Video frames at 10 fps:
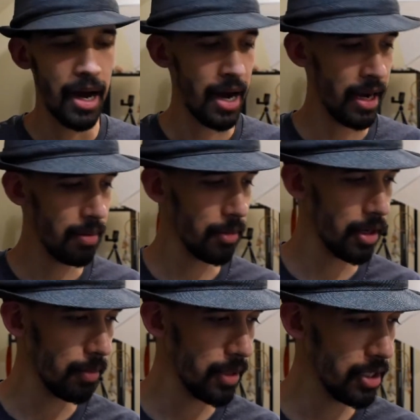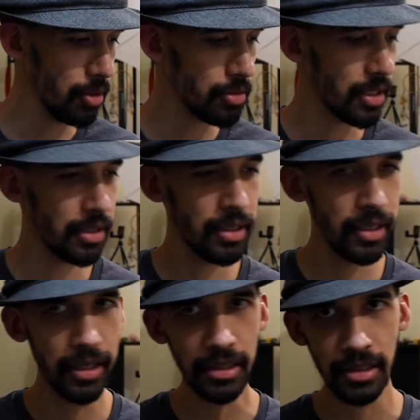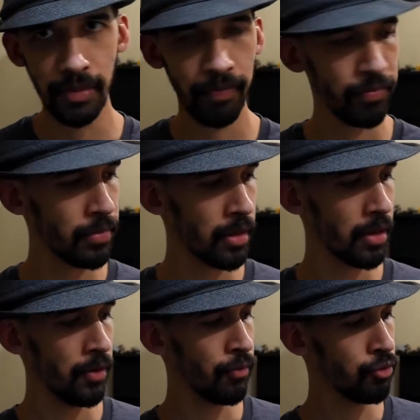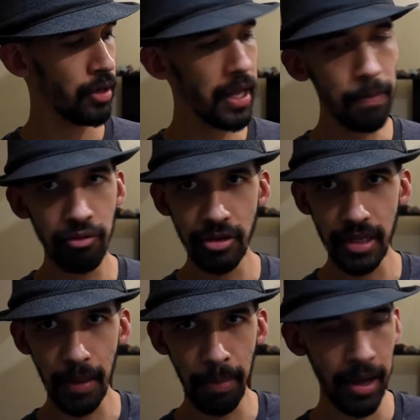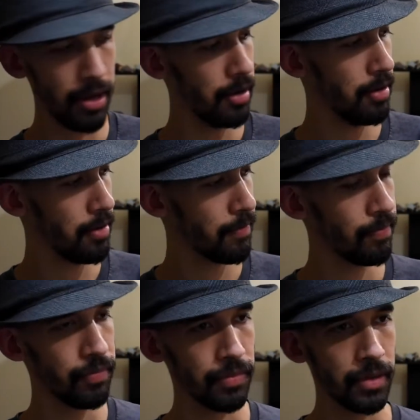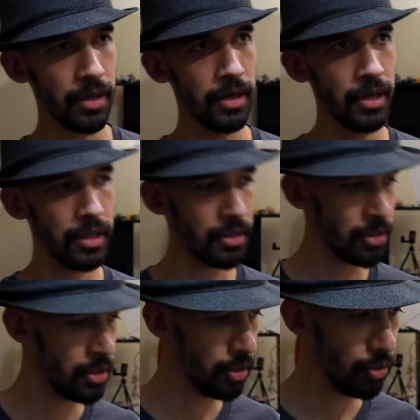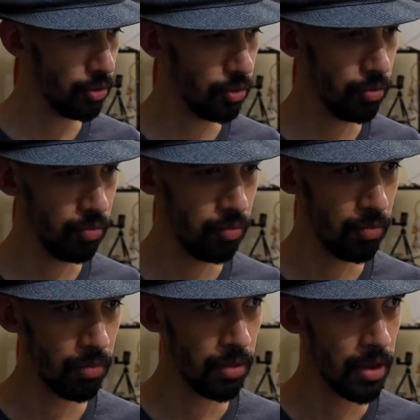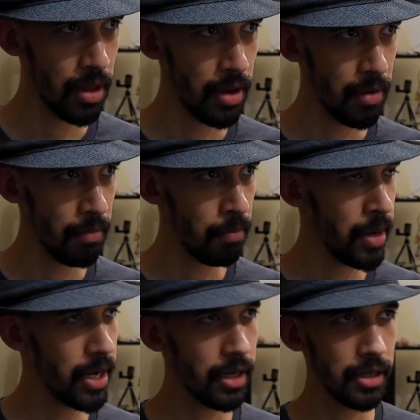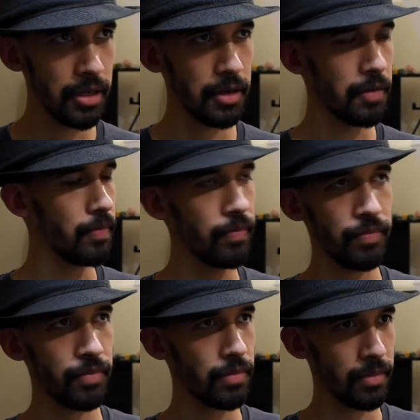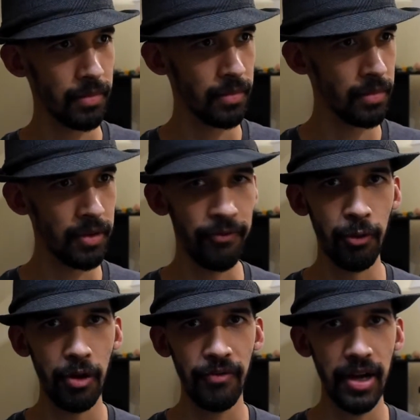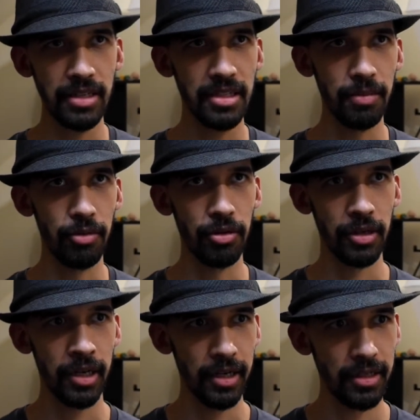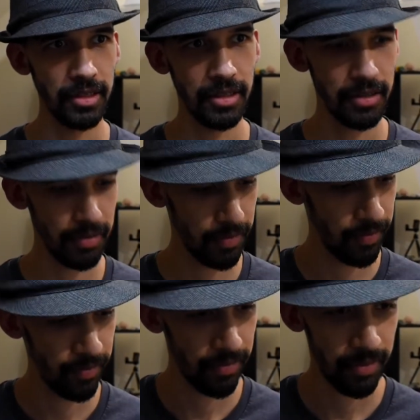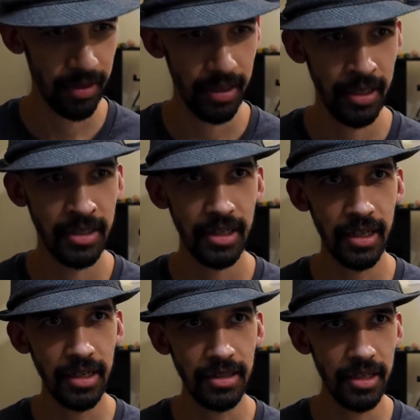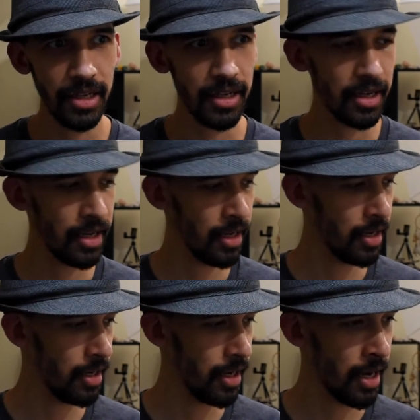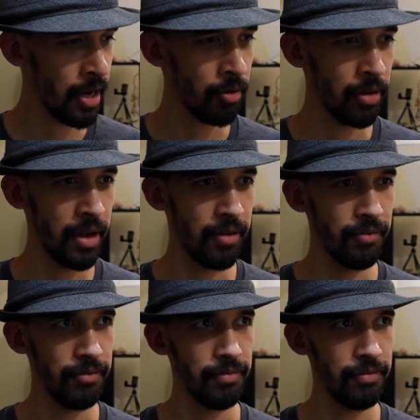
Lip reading: I am gonna be using this 3D printing pen to make the fortified symbol because it's easy and I don't have